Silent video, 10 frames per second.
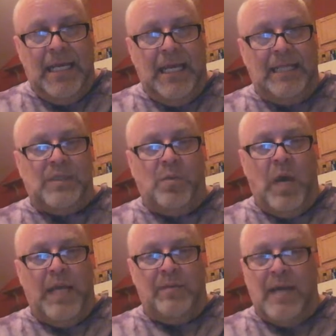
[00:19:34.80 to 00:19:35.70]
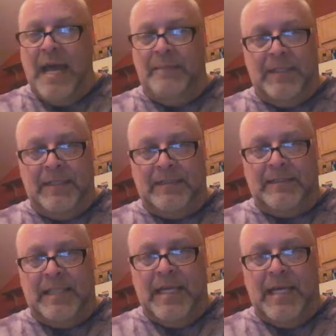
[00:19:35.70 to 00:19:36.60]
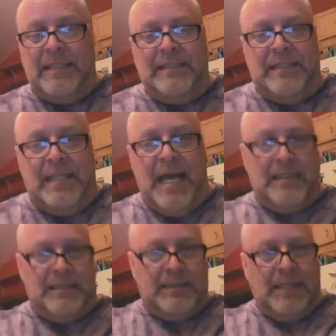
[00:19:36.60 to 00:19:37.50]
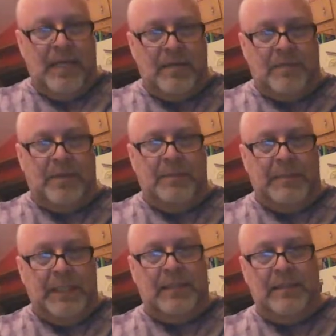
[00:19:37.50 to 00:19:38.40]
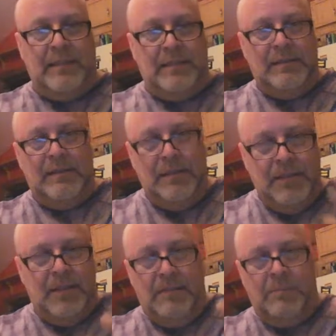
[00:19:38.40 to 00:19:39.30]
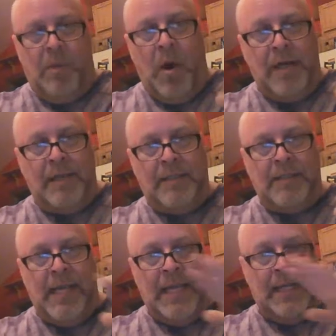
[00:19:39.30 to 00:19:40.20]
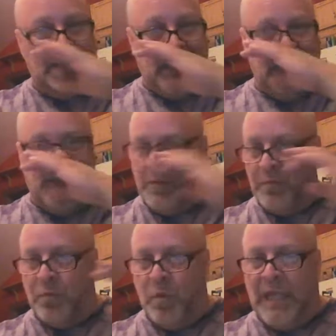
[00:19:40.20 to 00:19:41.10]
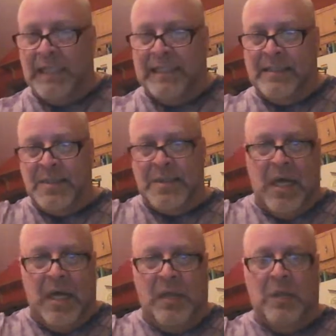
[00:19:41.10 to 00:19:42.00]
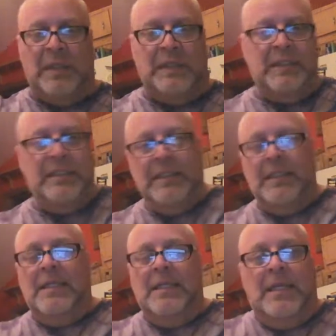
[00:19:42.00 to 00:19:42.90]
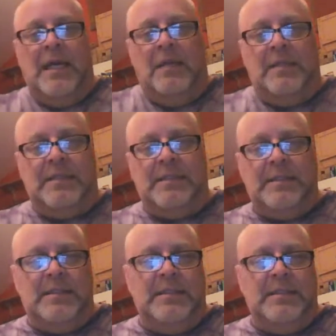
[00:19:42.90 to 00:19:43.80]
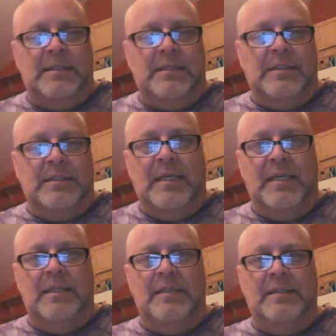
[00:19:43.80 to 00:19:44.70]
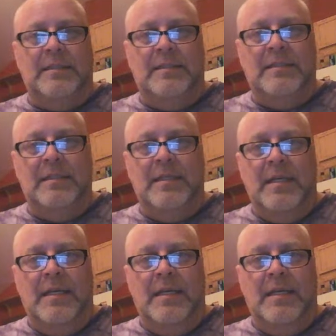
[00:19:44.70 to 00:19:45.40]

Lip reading: It's a white rabbit that has like really big paws and is able to run in snow, and you know it's a